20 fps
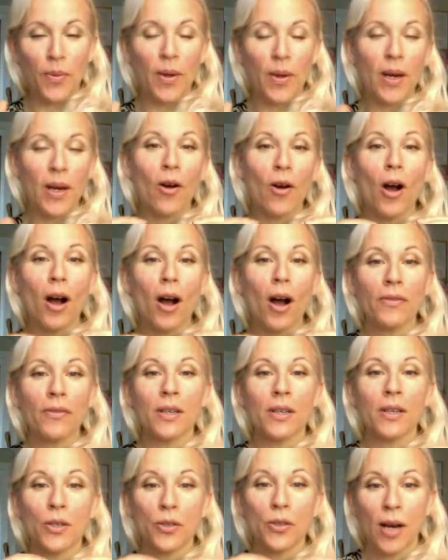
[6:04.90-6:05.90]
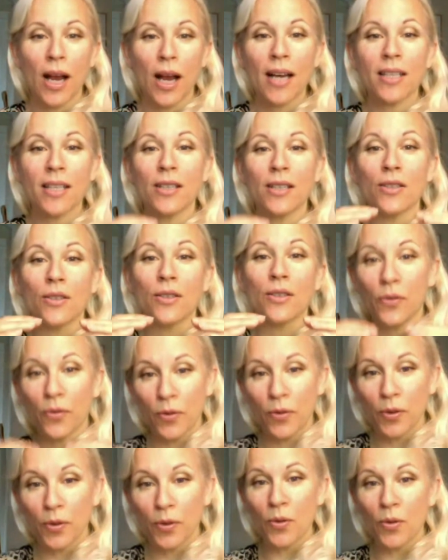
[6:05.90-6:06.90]
we are often attracted to
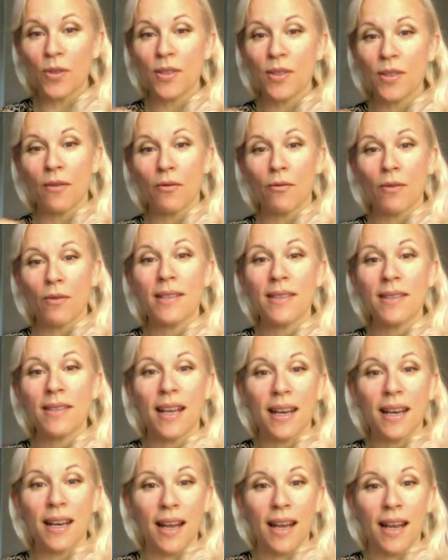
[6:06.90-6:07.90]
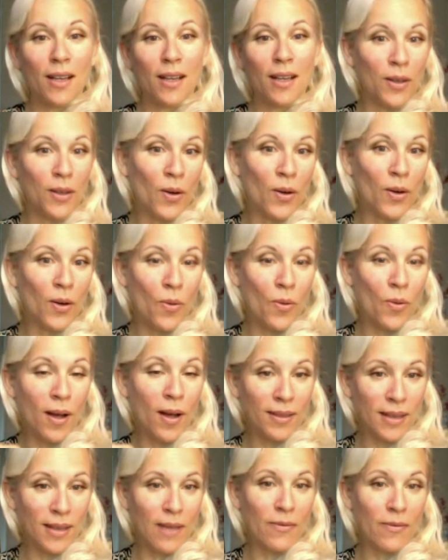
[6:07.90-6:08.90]
foods that resonate at a low
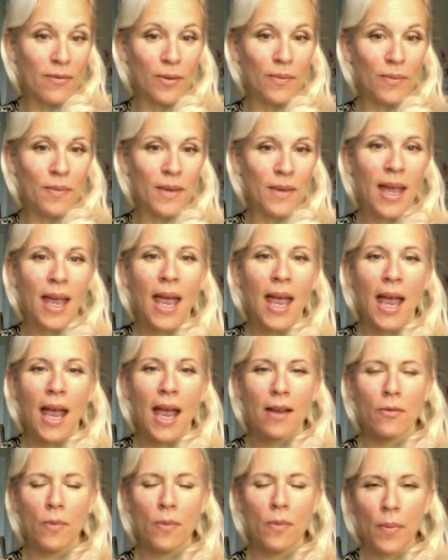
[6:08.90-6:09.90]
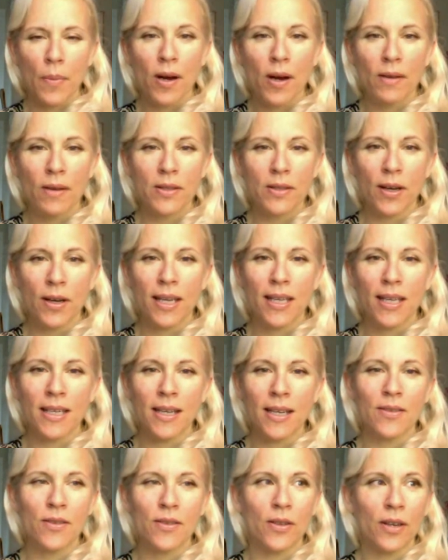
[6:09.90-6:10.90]
level. And you remember I was talking
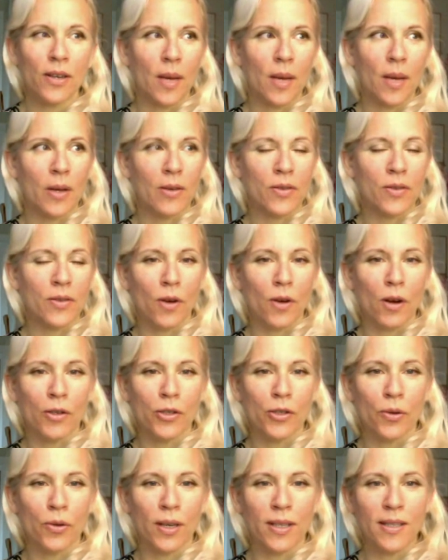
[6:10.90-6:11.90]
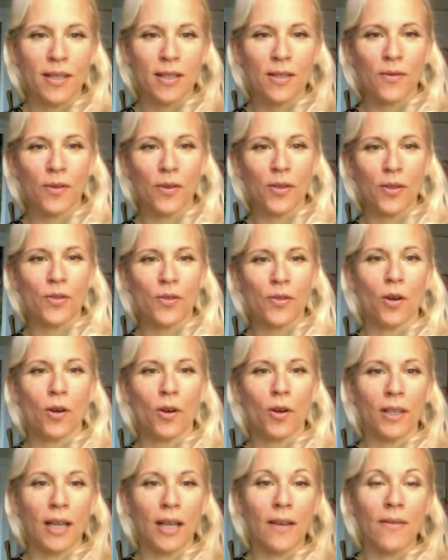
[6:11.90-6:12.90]
yesterday about strong choices for a
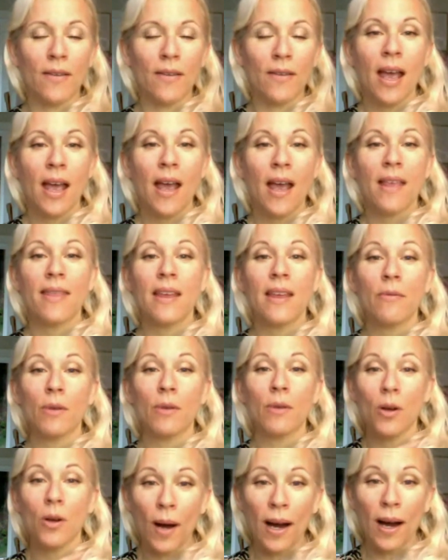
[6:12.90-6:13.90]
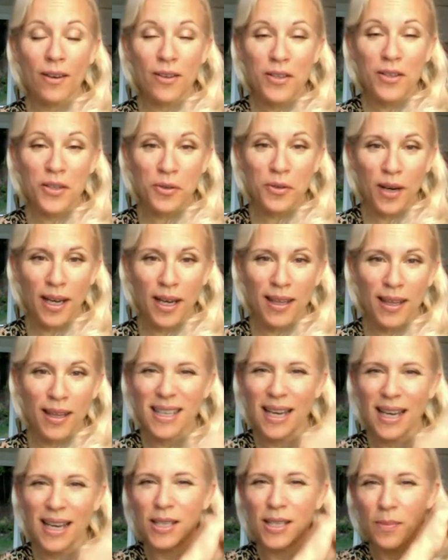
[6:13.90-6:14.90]
strong life. They require strength
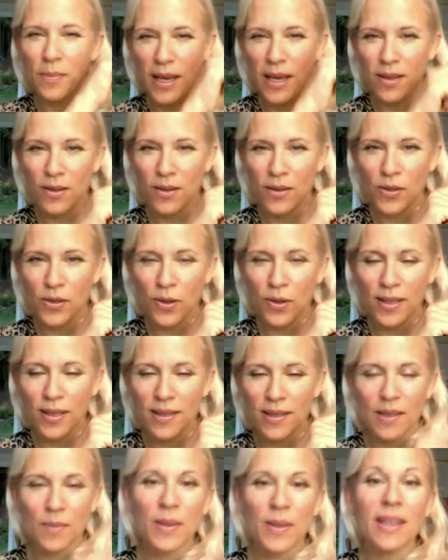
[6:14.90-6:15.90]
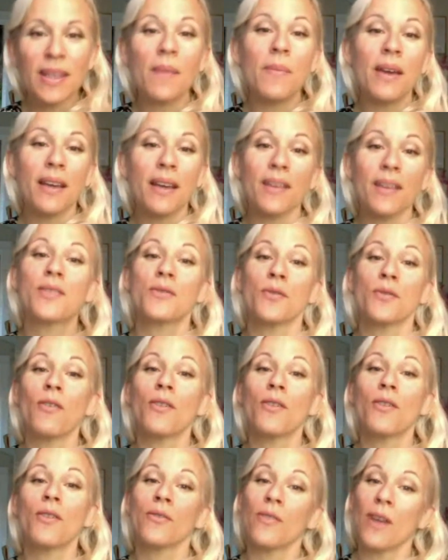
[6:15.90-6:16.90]
to actually make those choices, but they make us
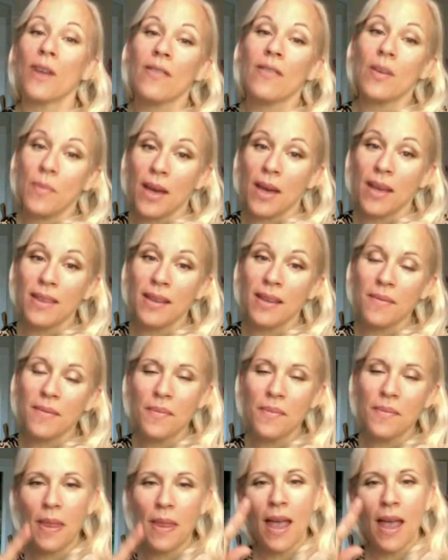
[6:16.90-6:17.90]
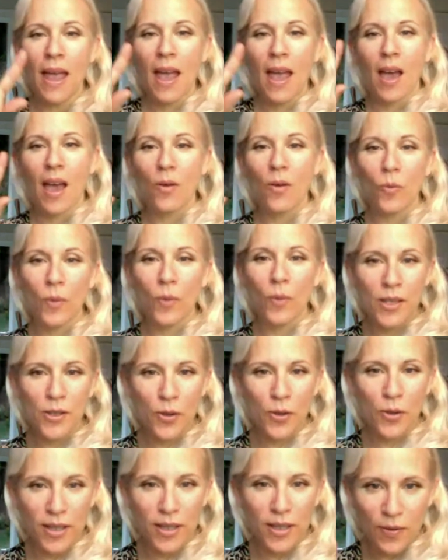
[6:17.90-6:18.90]
stronger for having made them. And weak
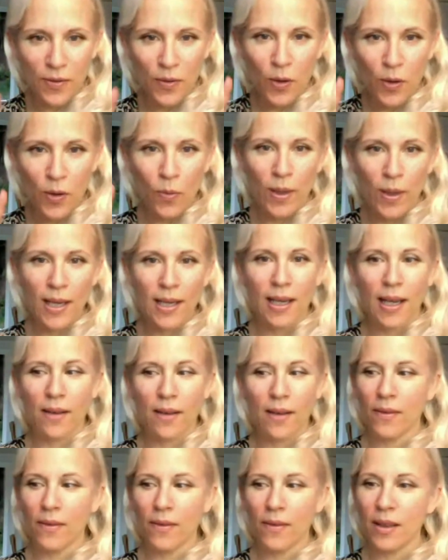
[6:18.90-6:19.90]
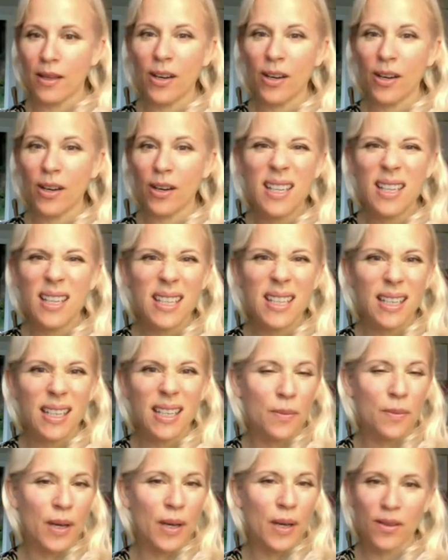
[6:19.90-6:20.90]
choices for a weak life. They're easy
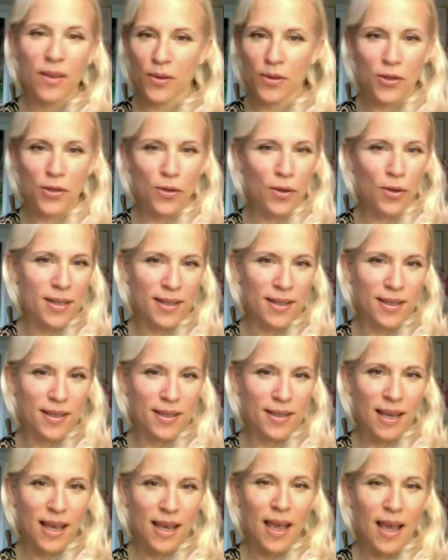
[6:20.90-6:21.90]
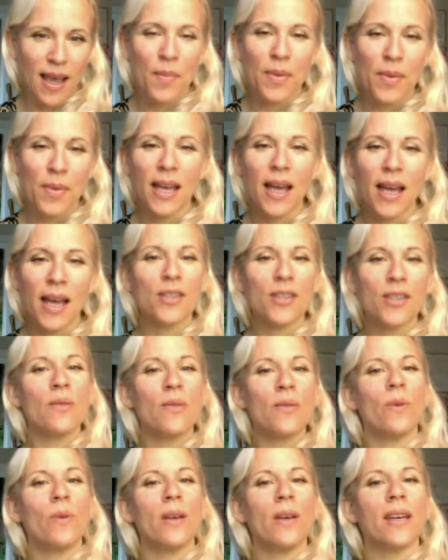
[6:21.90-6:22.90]
to make those choices, but they
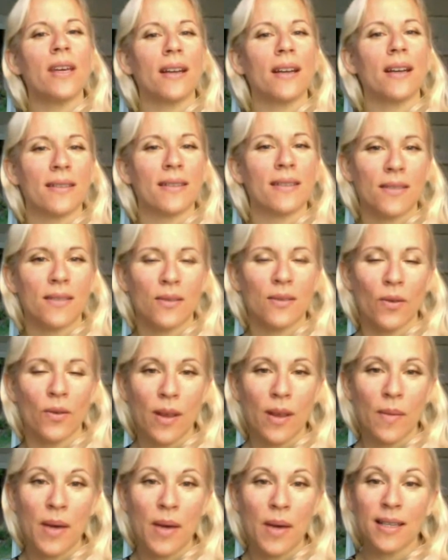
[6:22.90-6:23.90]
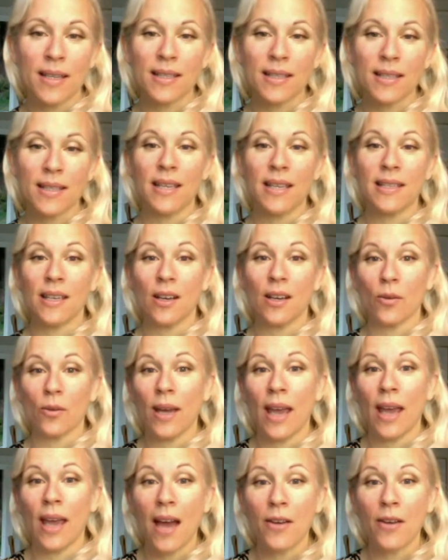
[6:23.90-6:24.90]
actually weaken us, or they make us lazy, or
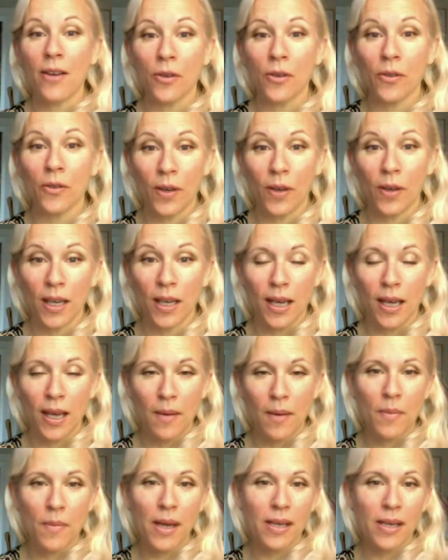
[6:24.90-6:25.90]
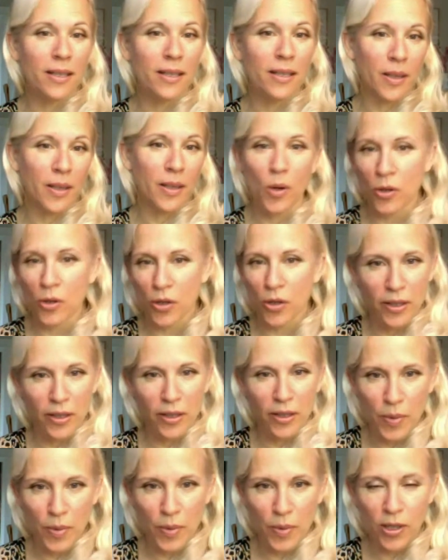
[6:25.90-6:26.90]
we atrophy mentally, emotionally,
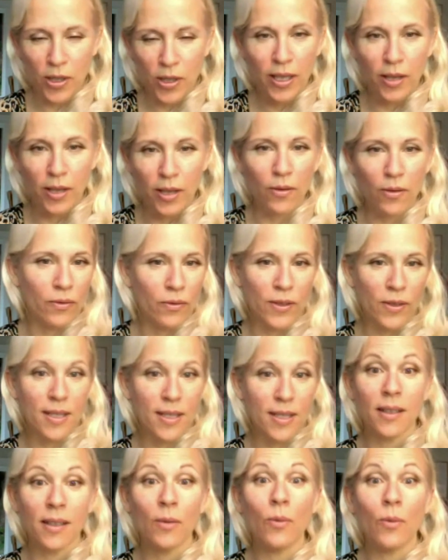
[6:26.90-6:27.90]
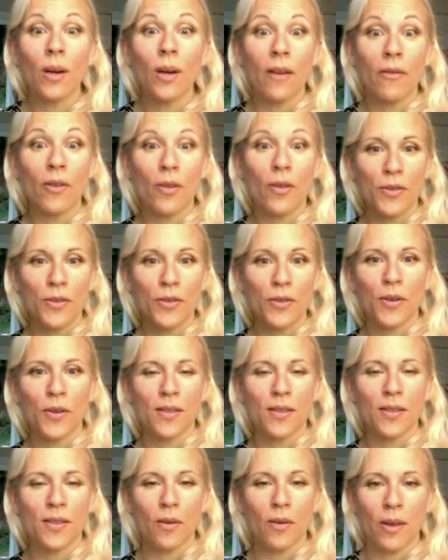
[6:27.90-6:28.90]
spiritually, physically, whatever those
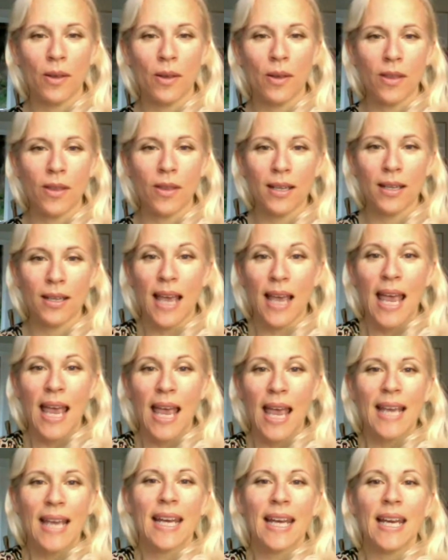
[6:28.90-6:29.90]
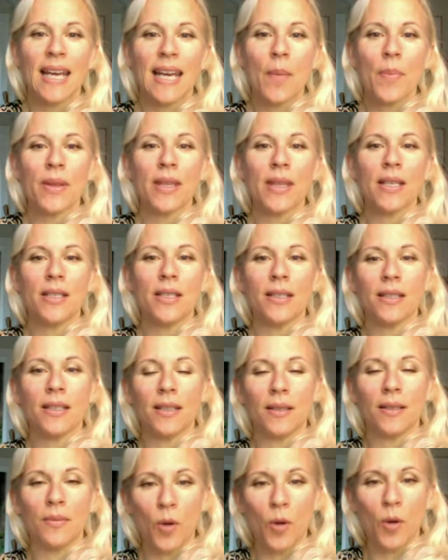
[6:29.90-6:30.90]
choices are, whether that is getting up in the
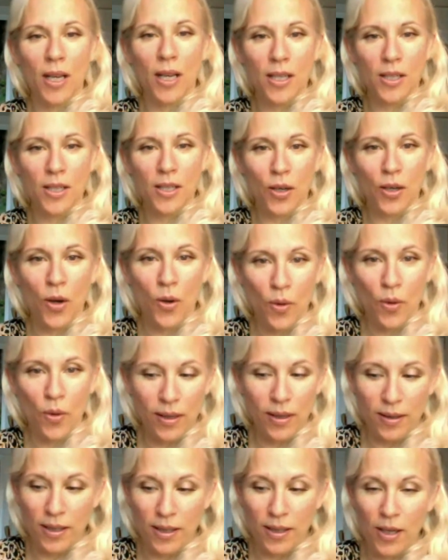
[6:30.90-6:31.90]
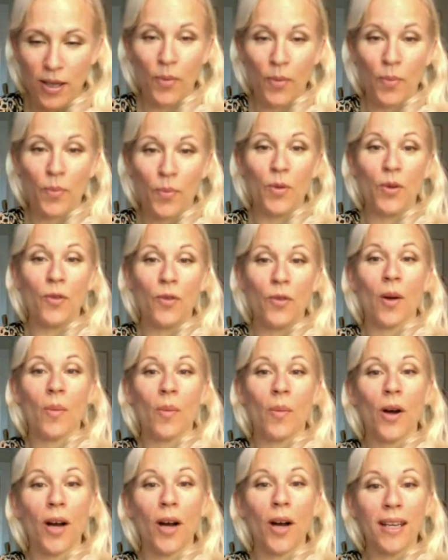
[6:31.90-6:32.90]
morning to go and, move our
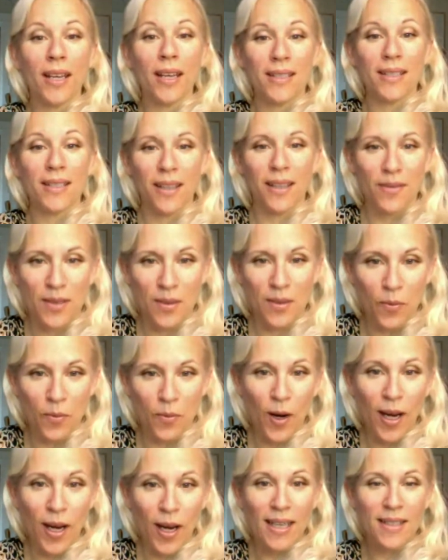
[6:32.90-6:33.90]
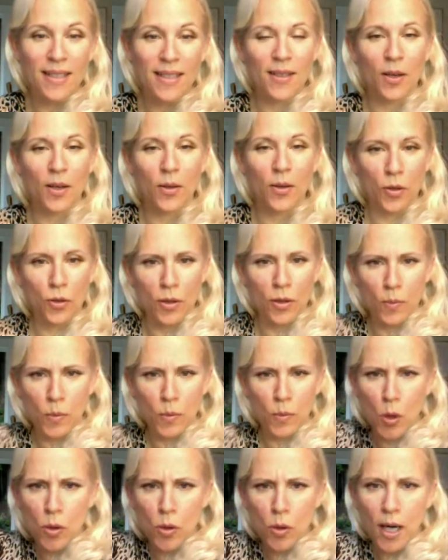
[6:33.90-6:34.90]
bodies, lift some weights, do some
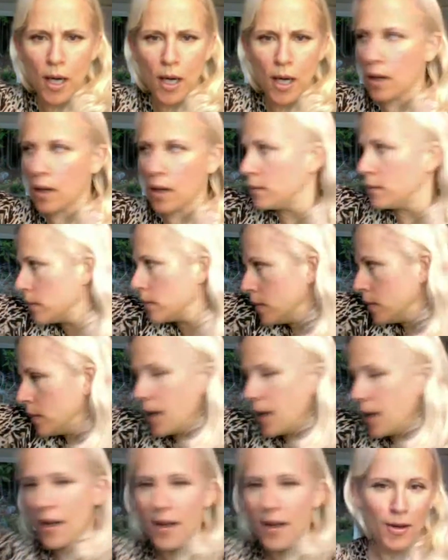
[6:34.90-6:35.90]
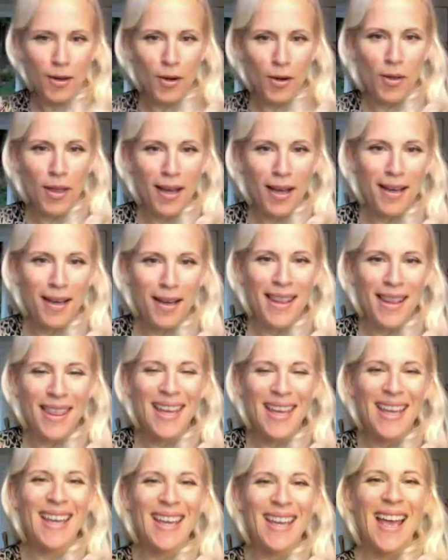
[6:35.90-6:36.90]
yoga, that kind of
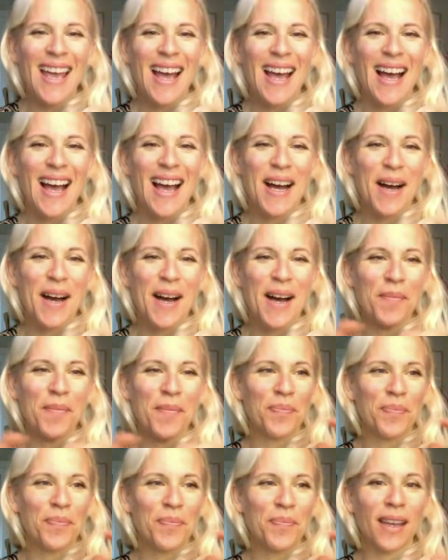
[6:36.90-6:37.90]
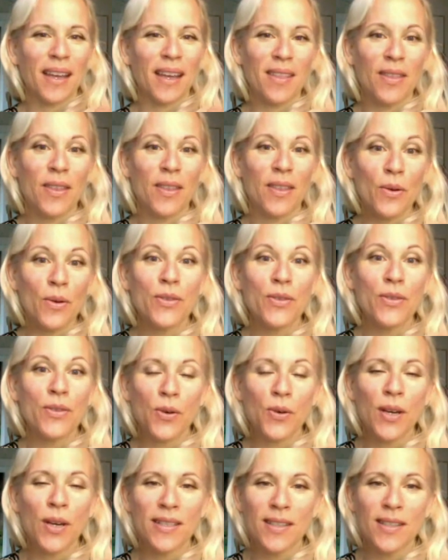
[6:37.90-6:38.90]
thing. Those
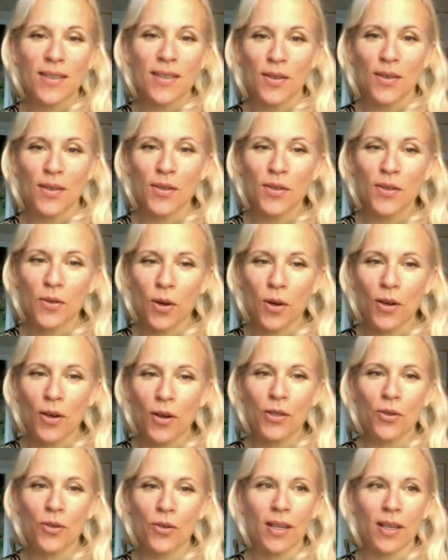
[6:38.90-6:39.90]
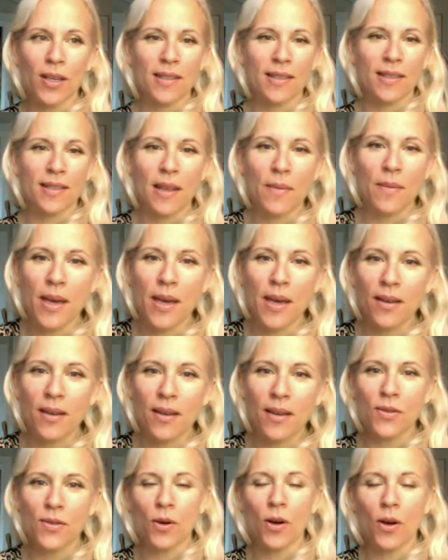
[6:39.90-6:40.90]
choices are strong choices, and they make
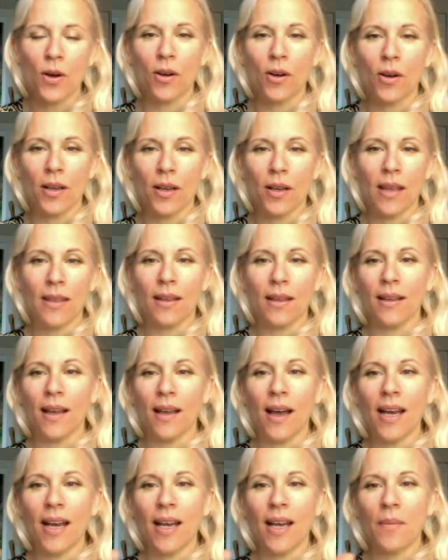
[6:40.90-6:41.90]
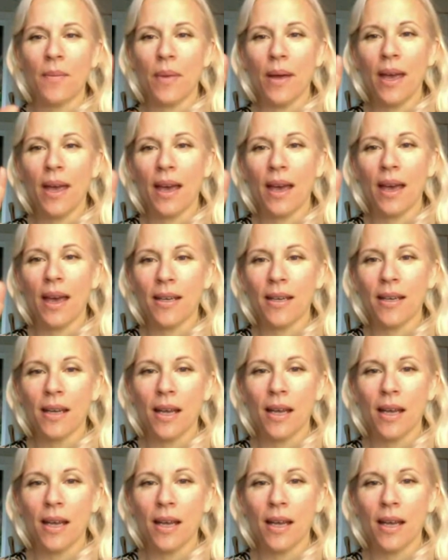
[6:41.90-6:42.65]
us stronger. And then the lying in bed,